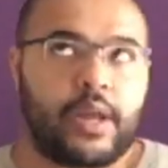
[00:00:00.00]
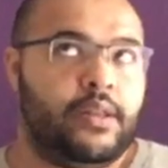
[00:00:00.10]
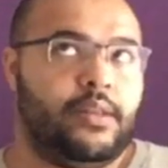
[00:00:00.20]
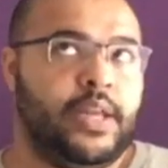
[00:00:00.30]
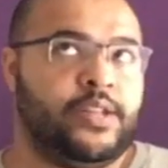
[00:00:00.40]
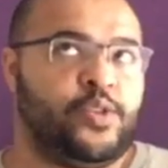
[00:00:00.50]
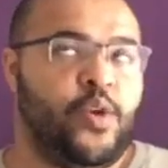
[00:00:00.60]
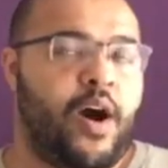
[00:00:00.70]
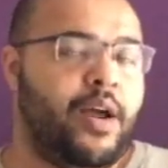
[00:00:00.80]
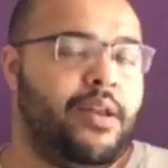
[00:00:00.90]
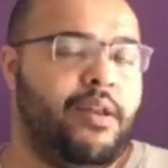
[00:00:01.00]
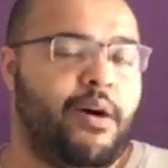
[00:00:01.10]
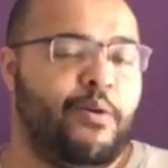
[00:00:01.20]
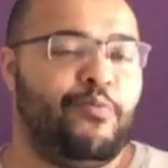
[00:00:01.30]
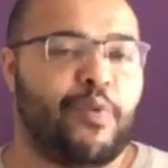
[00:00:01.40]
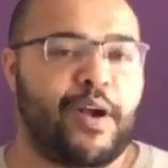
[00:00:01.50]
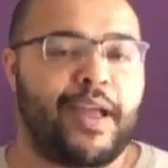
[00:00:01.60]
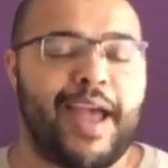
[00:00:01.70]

and it's not unknown, right?